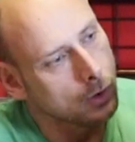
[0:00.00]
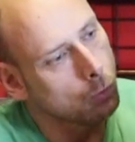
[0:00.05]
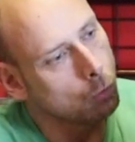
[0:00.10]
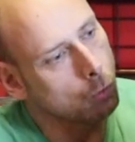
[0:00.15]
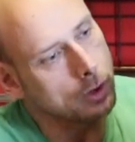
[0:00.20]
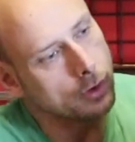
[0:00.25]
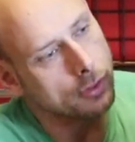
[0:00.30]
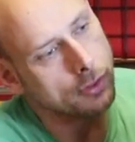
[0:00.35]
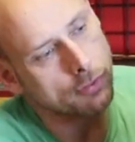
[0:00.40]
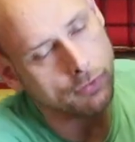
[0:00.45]

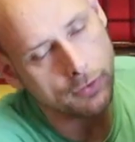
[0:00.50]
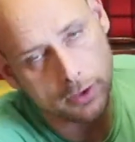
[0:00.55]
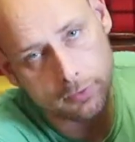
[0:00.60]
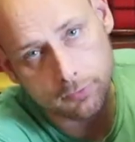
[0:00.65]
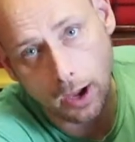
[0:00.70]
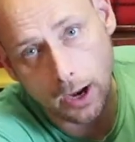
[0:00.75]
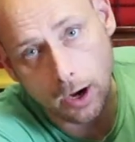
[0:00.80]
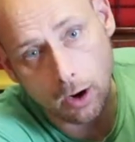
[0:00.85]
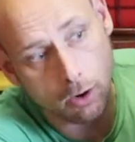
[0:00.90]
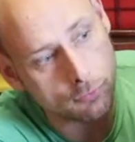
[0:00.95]
One of the
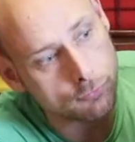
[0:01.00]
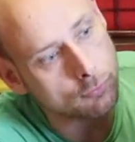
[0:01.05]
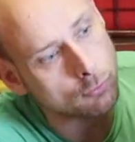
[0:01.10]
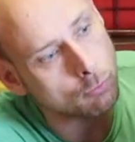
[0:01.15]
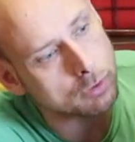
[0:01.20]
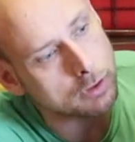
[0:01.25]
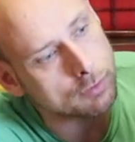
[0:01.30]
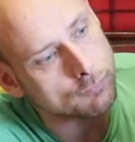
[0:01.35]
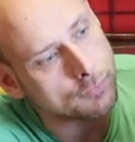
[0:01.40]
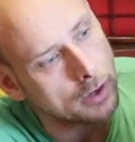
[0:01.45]
things I
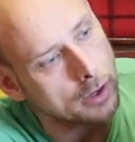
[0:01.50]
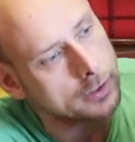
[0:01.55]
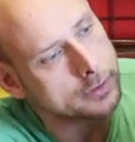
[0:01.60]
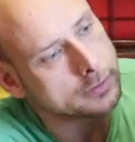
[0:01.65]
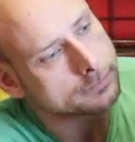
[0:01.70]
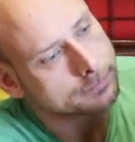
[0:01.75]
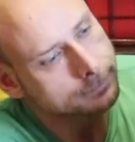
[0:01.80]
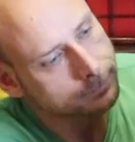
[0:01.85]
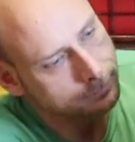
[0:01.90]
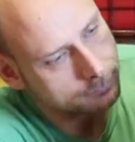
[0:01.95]
also would have
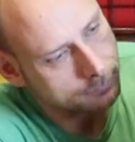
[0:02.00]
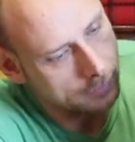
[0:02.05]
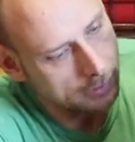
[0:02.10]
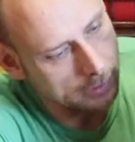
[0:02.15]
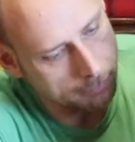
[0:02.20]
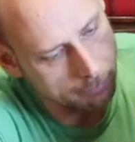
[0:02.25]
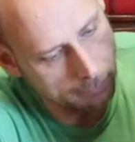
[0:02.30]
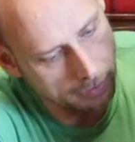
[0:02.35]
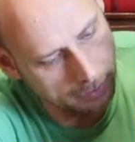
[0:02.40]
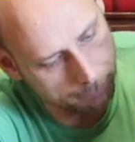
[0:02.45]
done,
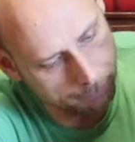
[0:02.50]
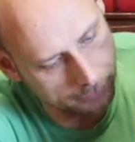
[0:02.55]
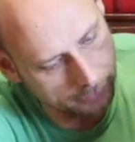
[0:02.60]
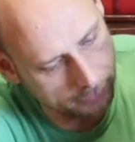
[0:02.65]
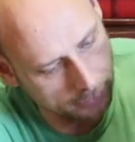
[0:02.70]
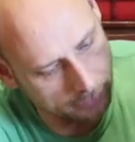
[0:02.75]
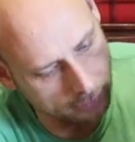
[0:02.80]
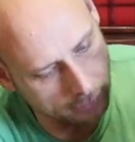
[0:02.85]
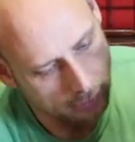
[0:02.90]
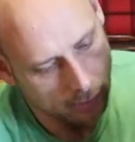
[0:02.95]
in my
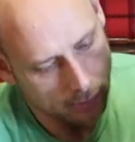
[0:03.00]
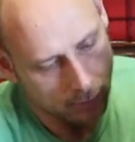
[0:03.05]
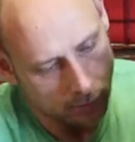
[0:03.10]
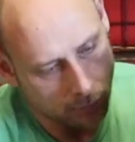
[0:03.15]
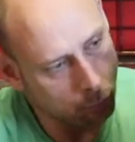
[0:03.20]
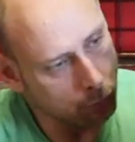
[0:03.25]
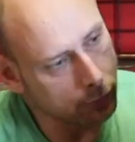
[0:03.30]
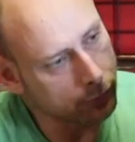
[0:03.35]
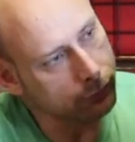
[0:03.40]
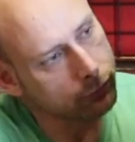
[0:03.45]
opinion,
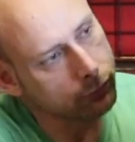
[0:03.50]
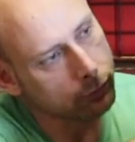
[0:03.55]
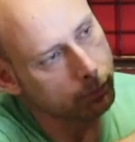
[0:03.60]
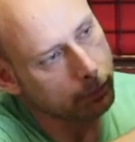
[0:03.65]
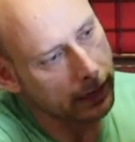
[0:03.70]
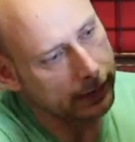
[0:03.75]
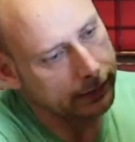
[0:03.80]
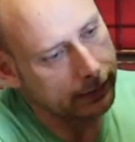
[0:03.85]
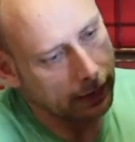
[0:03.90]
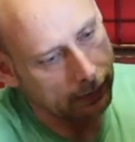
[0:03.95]
was to
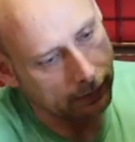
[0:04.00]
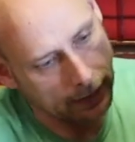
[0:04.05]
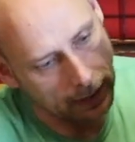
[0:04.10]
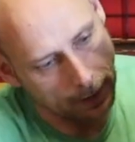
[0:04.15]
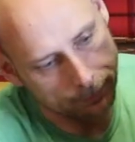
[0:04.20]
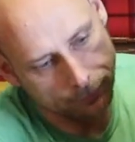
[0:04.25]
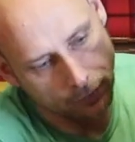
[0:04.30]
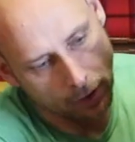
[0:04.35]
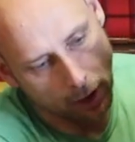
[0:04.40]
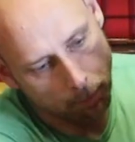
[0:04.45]
make that
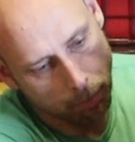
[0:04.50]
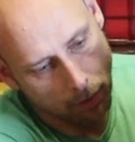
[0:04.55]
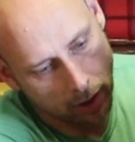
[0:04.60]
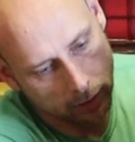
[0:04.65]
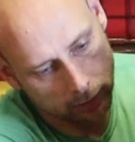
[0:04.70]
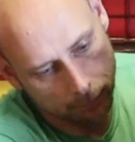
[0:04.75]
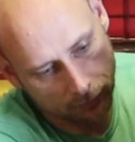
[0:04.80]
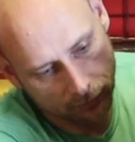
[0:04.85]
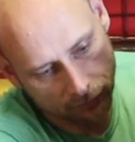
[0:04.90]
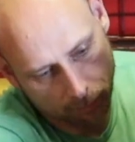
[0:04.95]
laptop
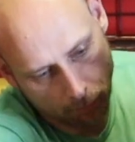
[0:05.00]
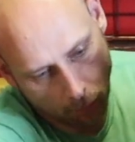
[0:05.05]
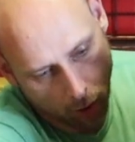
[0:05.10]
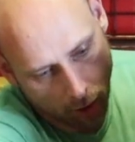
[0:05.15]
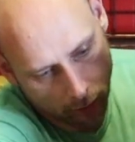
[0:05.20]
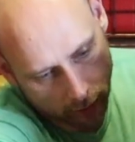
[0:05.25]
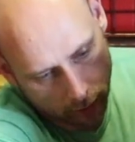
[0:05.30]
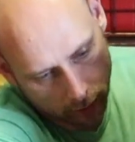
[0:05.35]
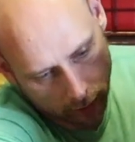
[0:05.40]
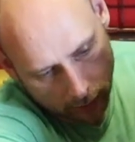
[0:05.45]
pocket a little bit
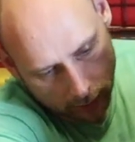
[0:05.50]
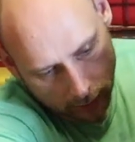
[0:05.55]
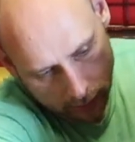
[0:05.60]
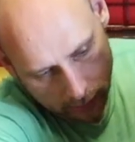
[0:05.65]
smaller